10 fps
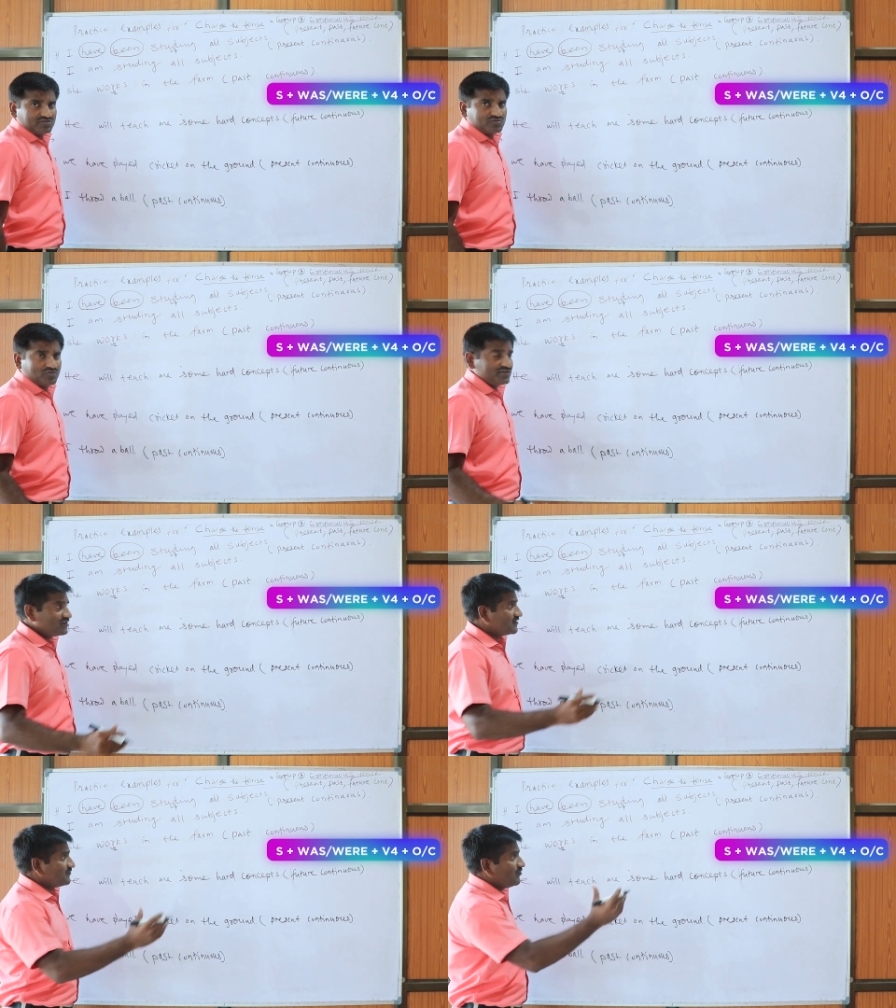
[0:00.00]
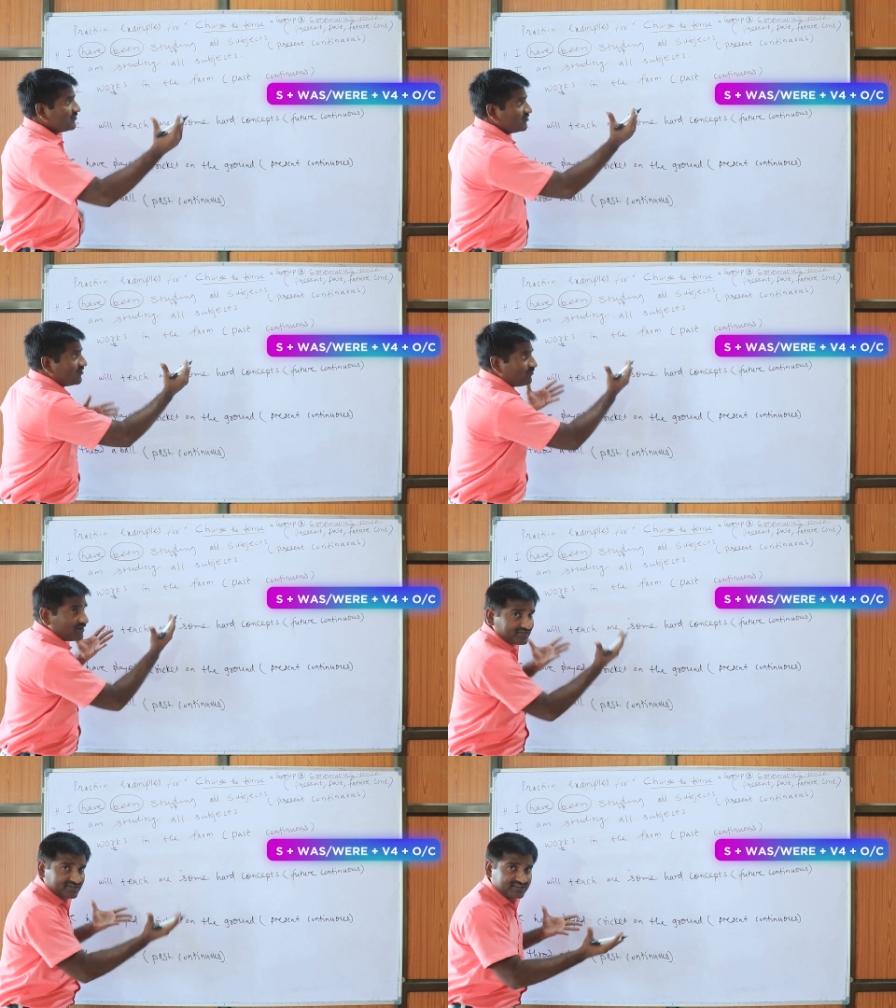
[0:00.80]
So what's the formula of
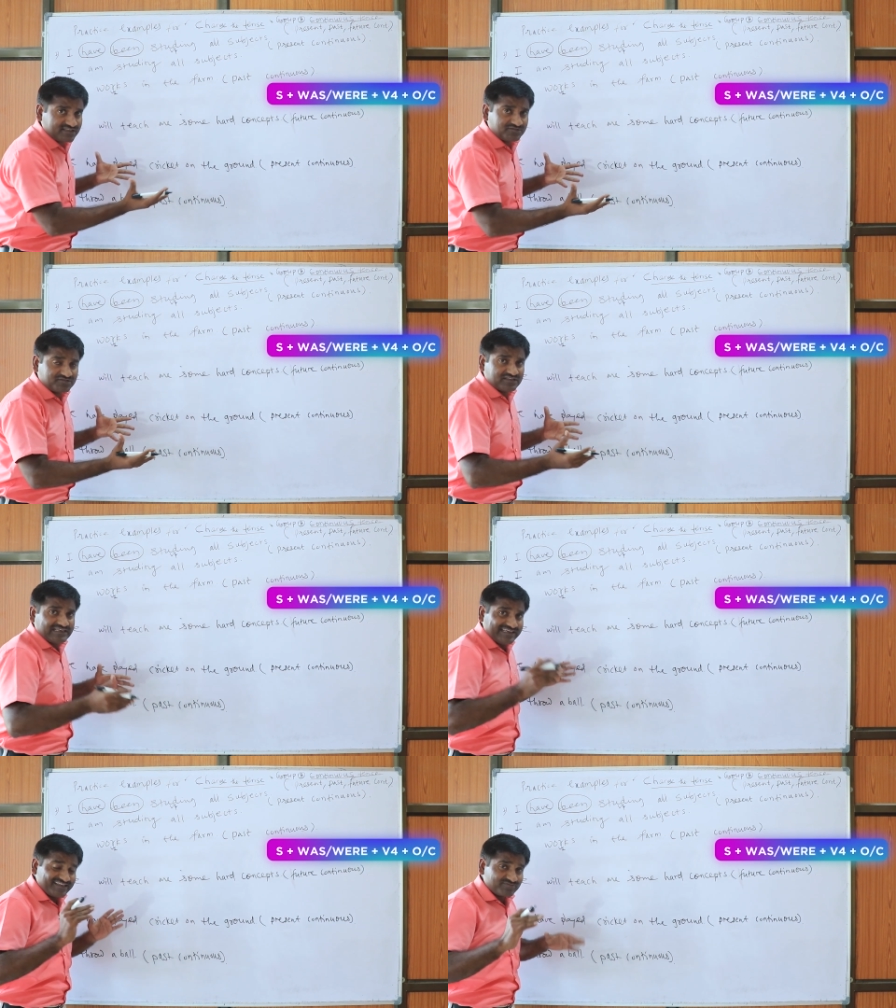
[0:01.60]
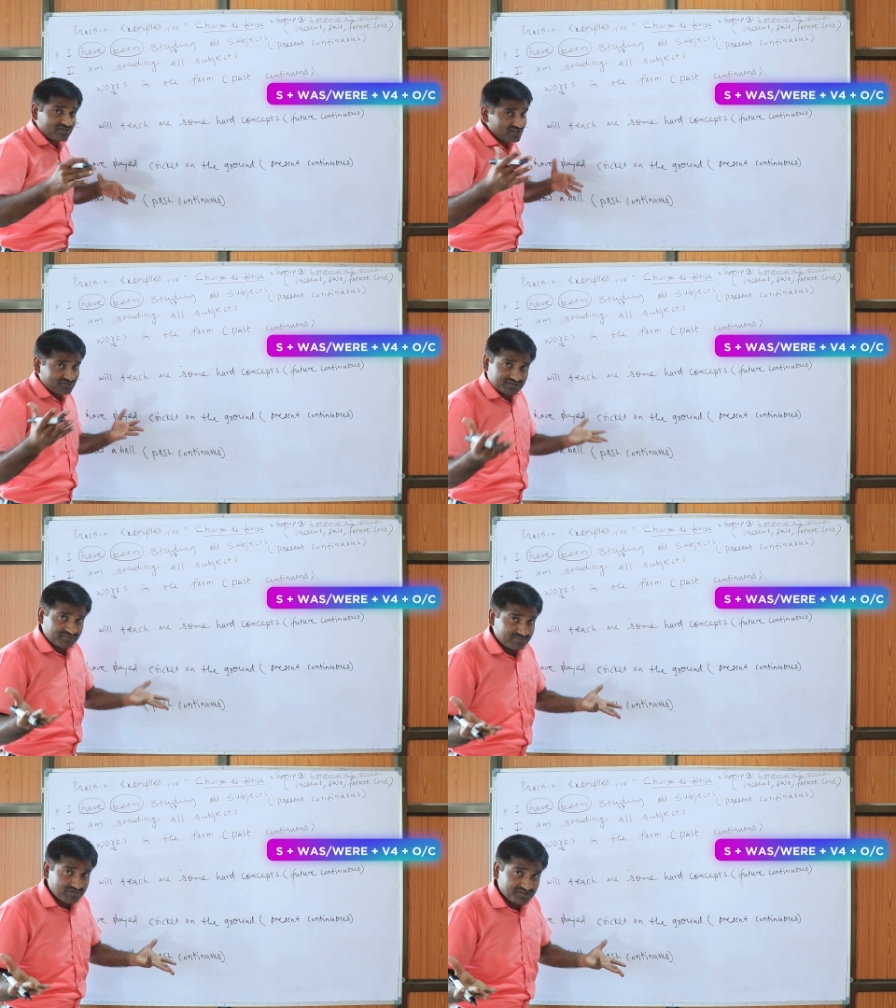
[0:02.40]
past continuous? S plus was
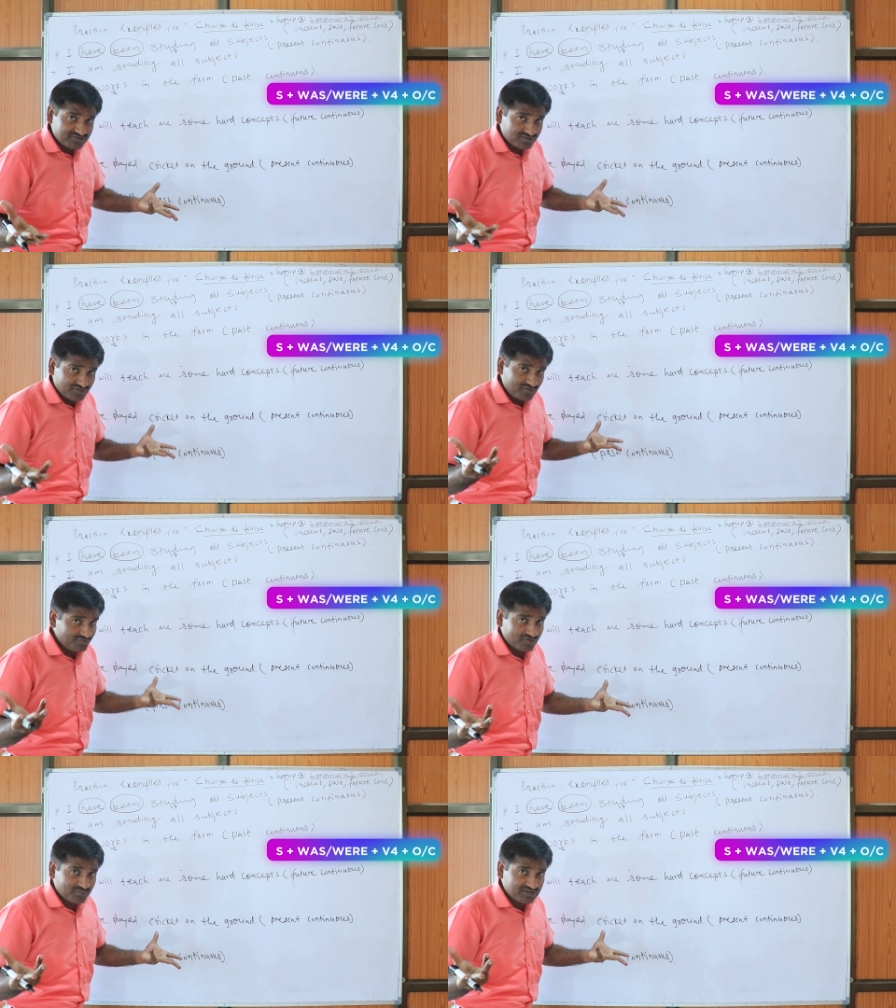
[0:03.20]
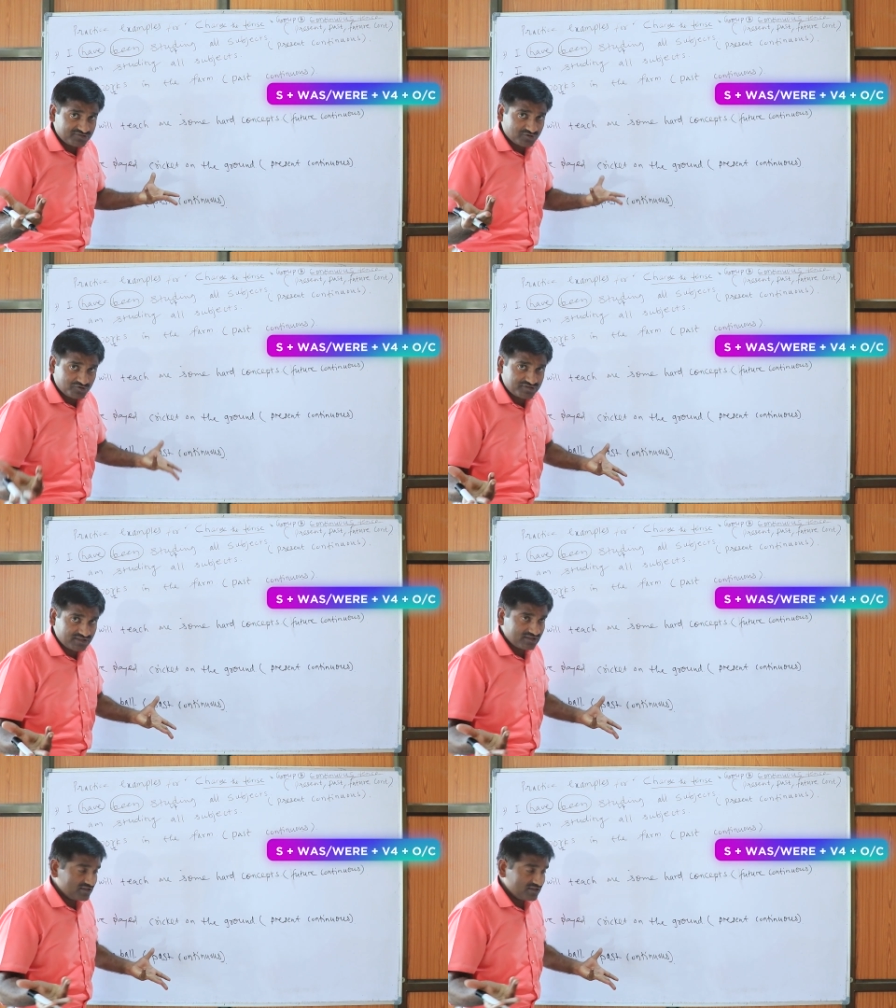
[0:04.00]
where plus before plus OC.